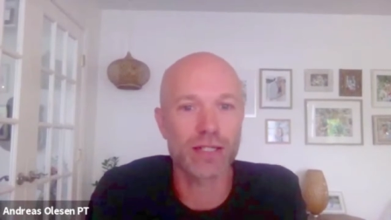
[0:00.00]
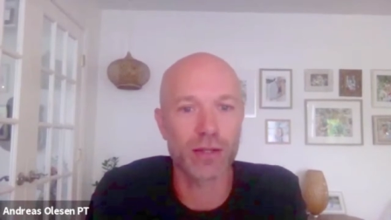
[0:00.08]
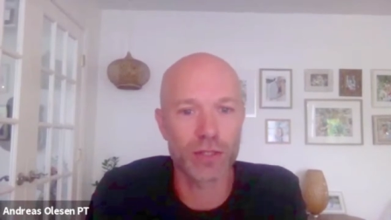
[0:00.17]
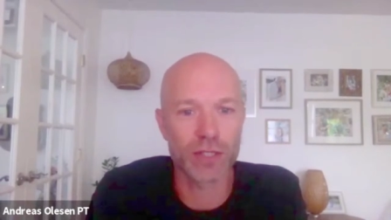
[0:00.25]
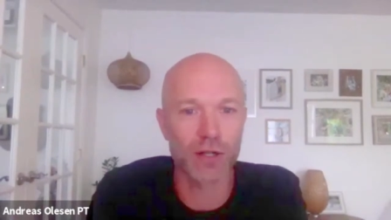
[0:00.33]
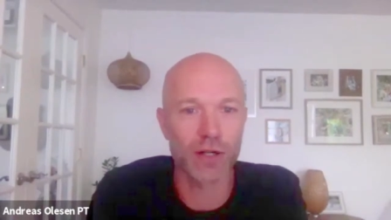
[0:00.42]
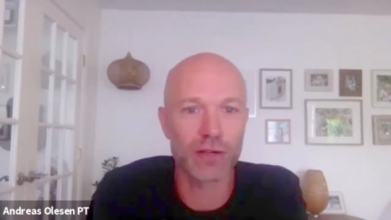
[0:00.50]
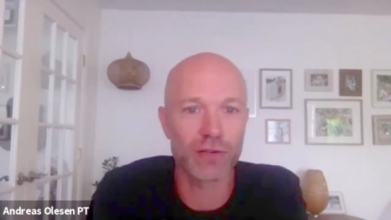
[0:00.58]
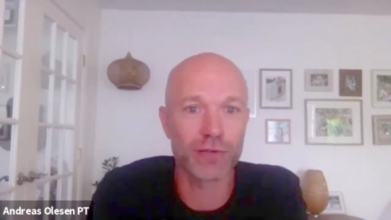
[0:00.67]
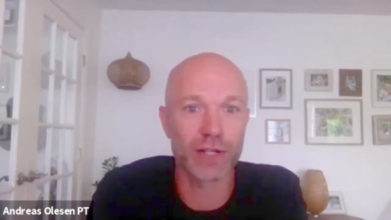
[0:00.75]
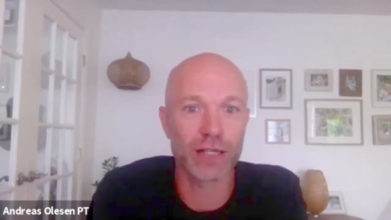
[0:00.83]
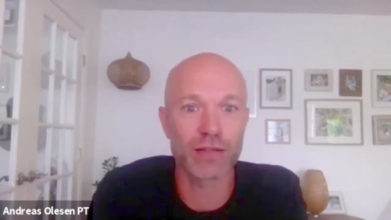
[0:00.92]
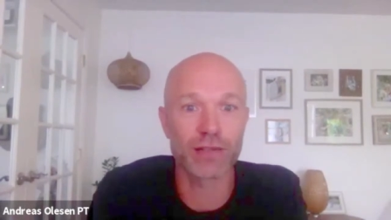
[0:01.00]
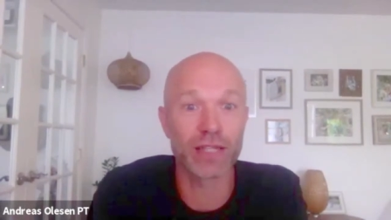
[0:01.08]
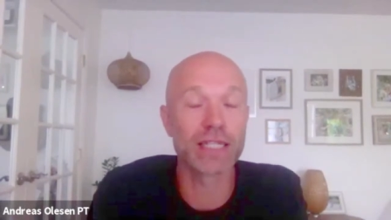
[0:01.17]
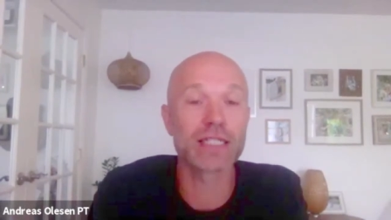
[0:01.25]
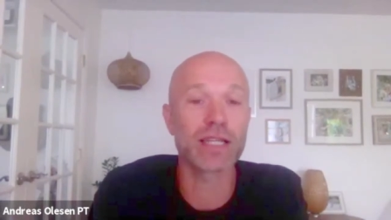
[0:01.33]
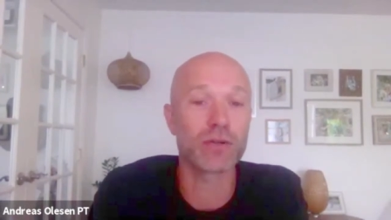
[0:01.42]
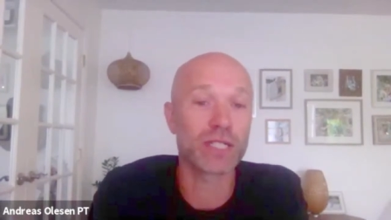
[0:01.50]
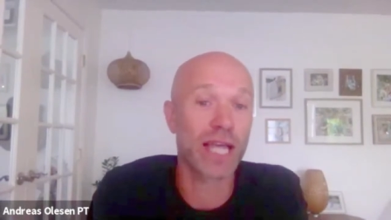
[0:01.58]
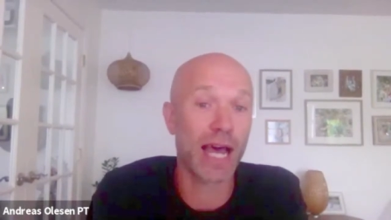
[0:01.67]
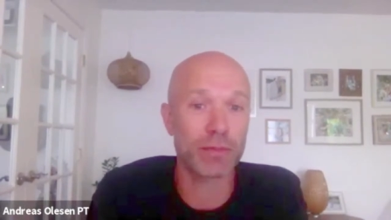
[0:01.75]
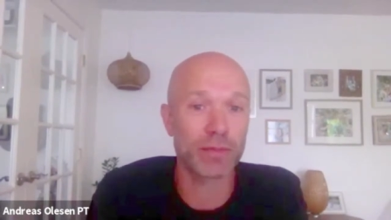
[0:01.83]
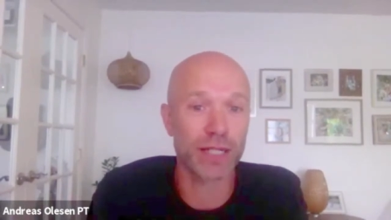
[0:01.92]
There was a lot of uh, things that was
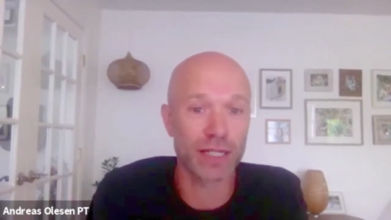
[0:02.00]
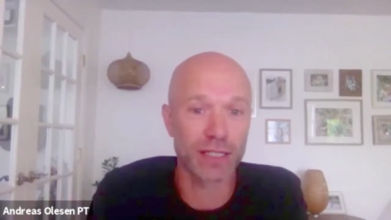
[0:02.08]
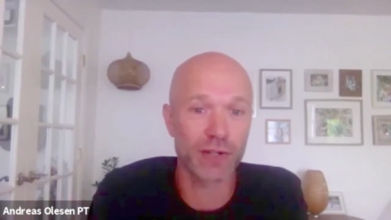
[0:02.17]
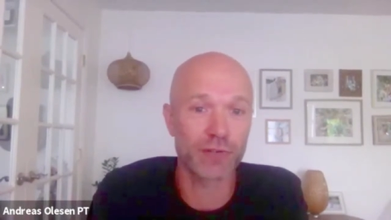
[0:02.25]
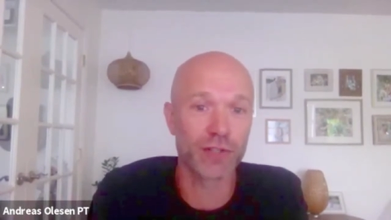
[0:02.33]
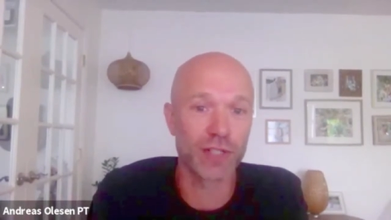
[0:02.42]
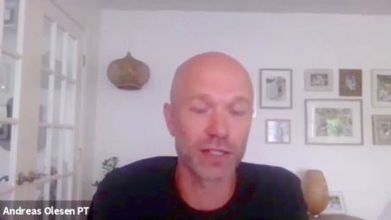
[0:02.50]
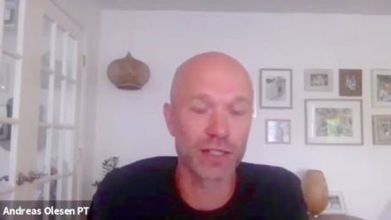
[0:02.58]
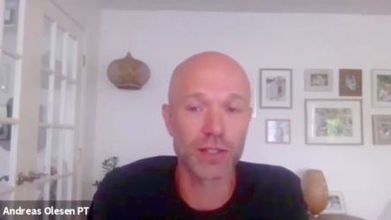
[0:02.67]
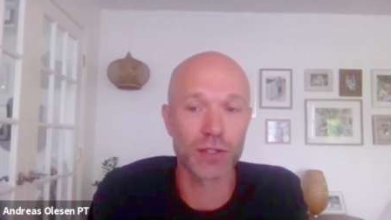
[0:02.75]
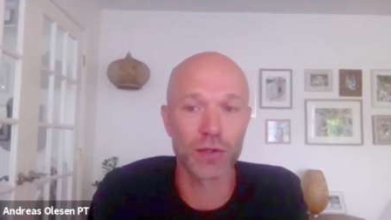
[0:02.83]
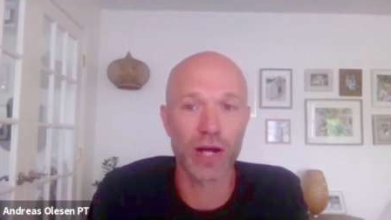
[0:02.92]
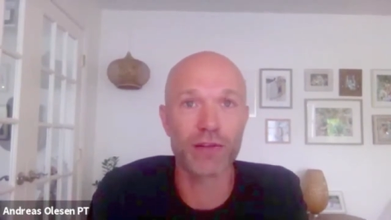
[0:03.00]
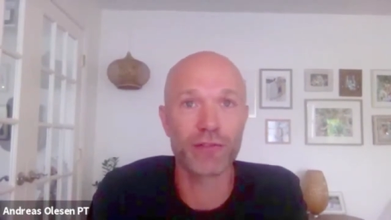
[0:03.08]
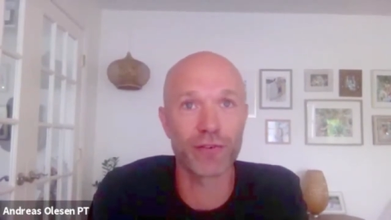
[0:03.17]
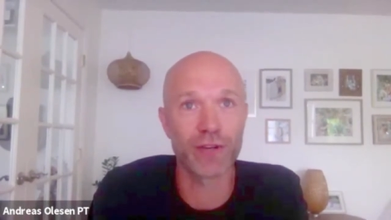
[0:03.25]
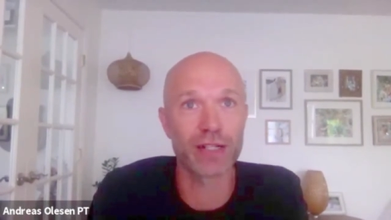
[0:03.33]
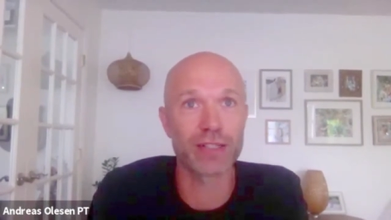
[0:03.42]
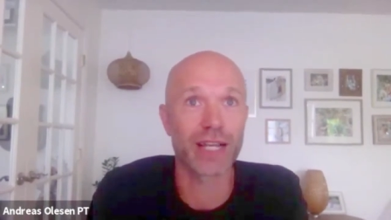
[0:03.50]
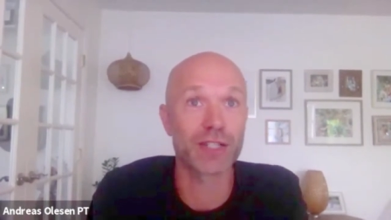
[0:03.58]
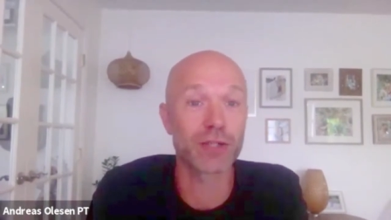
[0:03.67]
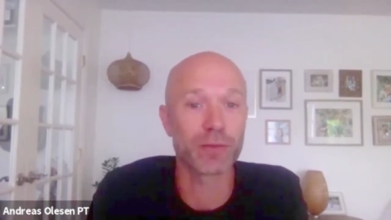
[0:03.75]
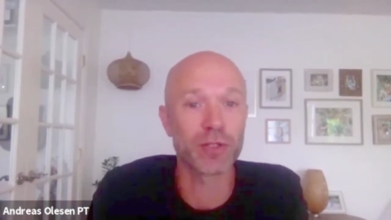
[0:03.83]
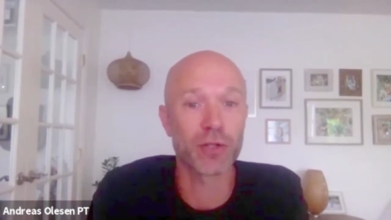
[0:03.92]
happening in that field. So I felt like
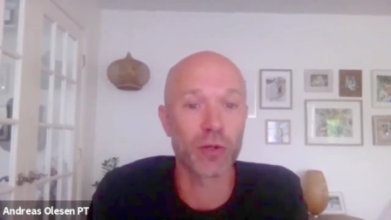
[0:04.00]
some of the